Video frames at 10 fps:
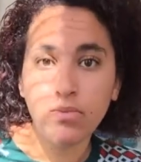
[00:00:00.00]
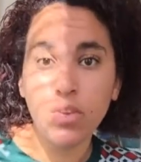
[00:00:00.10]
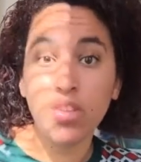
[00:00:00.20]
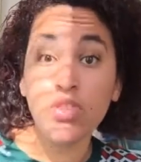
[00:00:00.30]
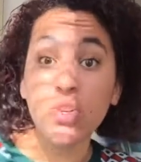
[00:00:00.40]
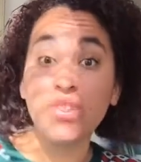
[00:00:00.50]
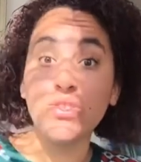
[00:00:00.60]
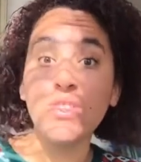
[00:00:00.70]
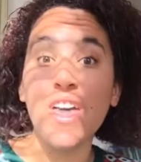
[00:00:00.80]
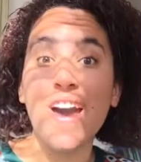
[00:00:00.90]
Because you can
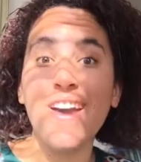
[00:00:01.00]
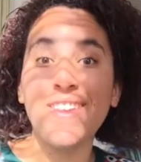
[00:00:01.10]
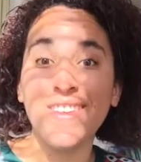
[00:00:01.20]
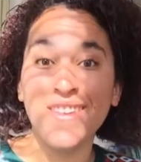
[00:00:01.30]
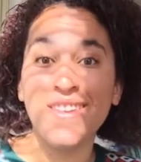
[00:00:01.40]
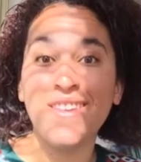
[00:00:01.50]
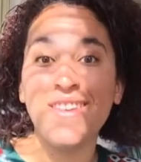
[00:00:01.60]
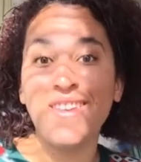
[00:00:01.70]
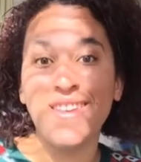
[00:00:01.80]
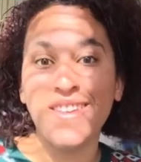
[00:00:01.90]
do that.
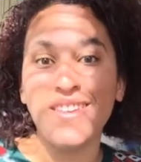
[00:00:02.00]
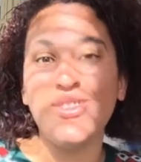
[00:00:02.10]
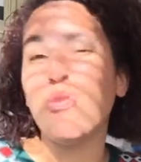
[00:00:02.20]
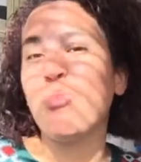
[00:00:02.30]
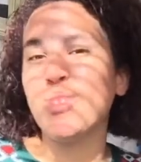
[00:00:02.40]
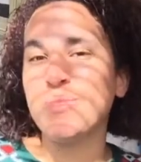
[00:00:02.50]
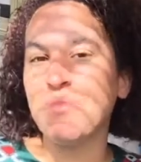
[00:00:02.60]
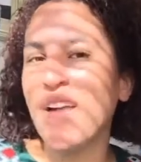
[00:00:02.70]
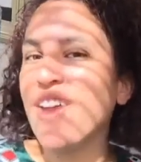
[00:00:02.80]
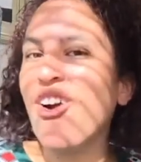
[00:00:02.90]
Bring some
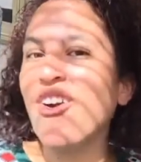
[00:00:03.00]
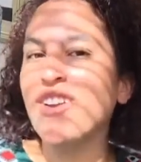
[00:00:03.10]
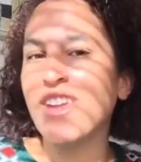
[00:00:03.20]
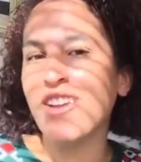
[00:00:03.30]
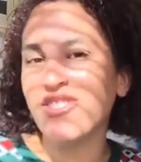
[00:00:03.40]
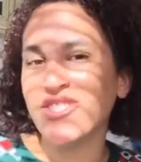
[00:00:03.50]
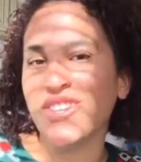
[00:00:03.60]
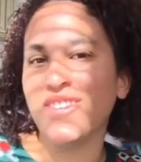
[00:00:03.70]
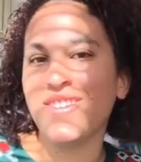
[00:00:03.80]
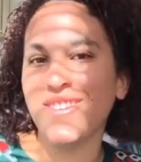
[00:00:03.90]
lighthearted
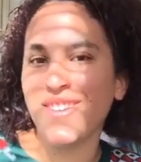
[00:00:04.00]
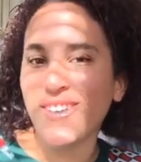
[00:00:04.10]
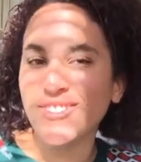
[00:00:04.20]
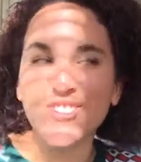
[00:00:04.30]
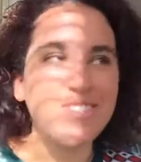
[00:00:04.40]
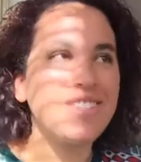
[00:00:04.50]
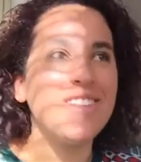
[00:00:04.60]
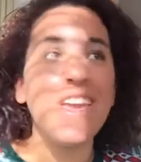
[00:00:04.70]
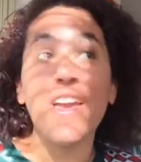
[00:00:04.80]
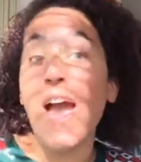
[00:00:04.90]
energy, just
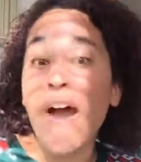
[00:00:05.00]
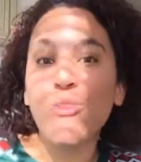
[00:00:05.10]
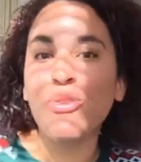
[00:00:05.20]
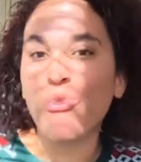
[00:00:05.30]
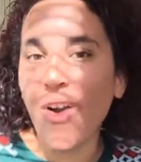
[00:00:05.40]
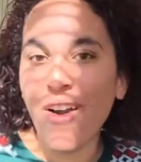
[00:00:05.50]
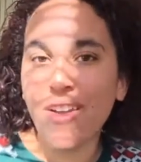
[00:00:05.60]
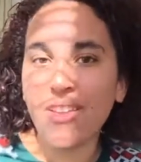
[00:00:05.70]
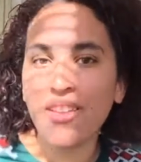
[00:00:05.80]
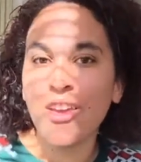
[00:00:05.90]
having fun.